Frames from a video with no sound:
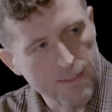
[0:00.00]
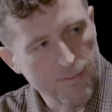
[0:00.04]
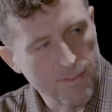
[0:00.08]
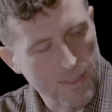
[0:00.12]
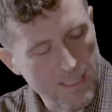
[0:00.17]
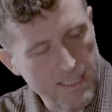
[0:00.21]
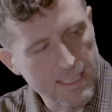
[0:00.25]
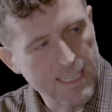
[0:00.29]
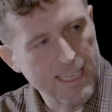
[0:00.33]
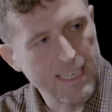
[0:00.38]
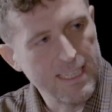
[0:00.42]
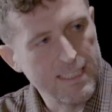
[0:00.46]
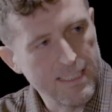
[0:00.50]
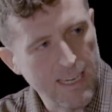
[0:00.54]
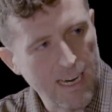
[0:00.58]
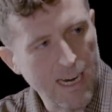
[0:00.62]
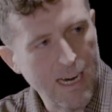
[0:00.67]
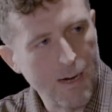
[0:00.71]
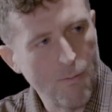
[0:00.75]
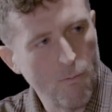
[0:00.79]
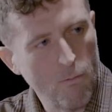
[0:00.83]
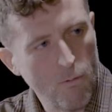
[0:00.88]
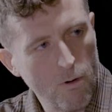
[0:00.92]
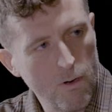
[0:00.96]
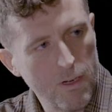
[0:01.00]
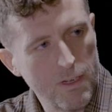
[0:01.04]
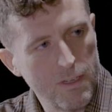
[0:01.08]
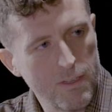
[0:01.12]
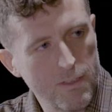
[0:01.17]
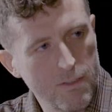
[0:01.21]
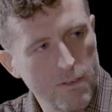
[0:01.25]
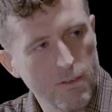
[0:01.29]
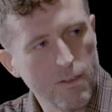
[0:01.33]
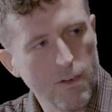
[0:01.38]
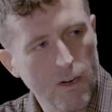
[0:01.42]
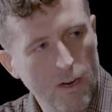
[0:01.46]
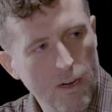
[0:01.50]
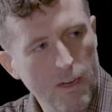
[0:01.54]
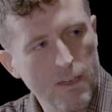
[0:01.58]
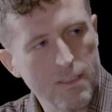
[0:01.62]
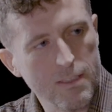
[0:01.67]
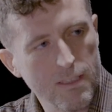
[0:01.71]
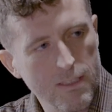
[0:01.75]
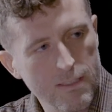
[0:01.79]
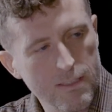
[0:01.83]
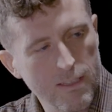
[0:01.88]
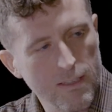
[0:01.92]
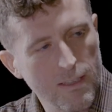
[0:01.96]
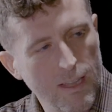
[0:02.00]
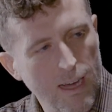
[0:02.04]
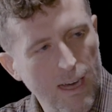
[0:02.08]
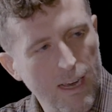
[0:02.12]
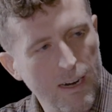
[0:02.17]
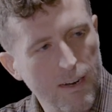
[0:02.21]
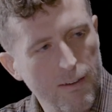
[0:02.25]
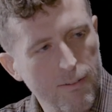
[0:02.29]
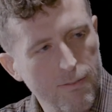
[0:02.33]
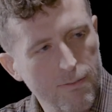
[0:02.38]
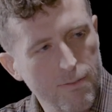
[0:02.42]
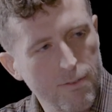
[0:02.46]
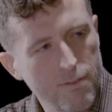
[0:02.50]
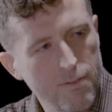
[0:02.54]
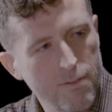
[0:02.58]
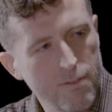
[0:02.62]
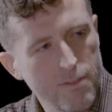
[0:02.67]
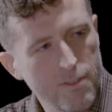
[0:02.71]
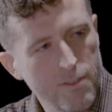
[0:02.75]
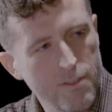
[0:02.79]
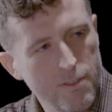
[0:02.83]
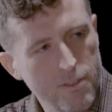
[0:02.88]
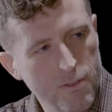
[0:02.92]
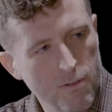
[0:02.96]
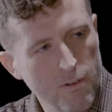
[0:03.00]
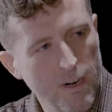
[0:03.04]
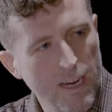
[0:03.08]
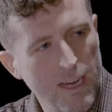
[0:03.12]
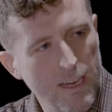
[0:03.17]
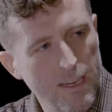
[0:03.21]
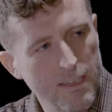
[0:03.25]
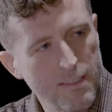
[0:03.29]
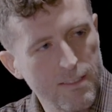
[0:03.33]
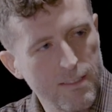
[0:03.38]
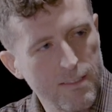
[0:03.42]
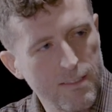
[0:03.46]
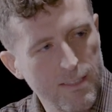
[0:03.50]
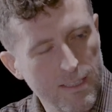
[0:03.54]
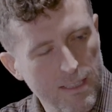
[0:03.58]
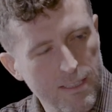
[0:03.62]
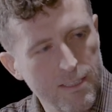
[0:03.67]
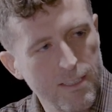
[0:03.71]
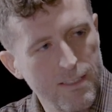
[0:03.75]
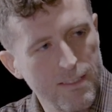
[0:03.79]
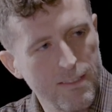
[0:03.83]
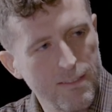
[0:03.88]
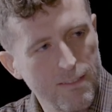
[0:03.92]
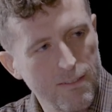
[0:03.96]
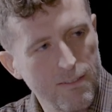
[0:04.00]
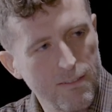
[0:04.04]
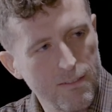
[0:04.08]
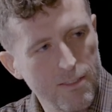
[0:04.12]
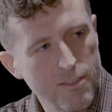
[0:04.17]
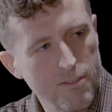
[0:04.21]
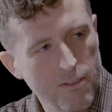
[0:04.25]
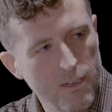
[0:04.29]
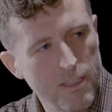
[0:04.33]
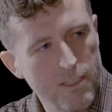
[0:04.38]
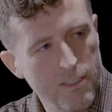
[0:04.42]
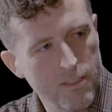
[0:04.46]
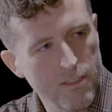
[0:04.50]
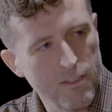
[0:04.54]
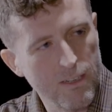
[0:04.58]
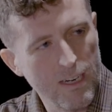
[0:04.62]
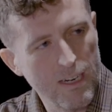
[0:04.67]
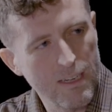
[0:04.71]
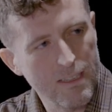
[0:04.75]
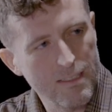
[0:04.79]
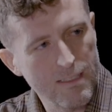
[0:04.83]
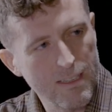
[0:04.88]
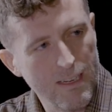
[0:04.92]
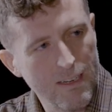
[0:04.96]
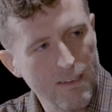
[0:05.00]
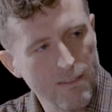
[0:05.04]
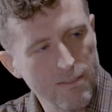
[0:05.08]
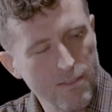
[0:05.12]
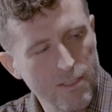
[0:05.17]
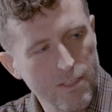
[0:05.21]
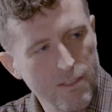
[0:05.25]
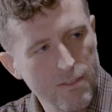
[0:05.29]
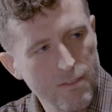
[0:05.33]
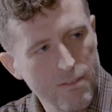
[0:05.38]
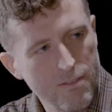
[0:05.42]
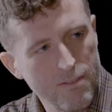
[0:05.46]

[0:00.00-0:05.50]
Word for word: of the tee time would cause us a lot of stress. Did it stress you guys out too?